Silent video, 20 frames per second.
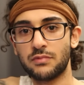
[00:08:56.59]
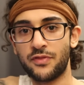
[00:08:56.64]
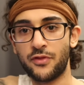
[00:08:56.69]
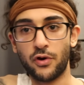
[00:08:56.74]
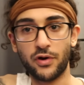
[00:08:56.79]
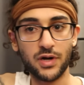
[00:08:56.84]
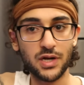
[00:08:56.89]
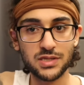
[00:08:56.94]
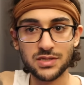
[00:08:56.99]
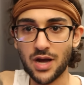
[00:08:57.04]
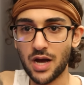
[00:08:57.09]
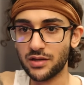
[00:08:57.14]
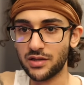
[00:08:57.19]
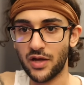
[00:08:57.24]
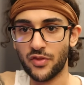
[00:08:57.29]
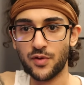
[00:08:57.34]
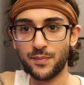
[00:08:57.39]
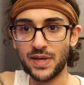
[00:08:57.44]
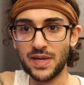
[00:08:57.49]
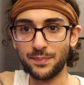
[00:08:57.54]
They're going to talk
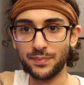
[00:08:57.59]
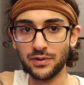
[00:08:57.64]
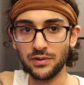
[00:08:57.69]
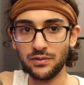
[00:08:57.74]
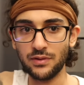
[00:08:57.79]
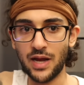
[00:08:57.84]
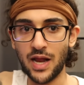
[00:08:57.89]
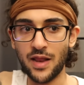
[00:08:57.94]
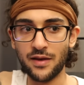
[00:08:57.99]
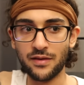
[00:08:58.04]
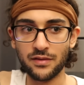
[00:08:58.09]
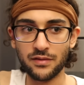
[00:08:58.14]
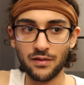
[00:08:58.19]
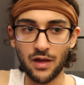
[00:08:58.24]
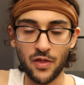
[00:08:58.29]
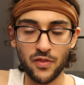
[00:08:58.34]
to other people, and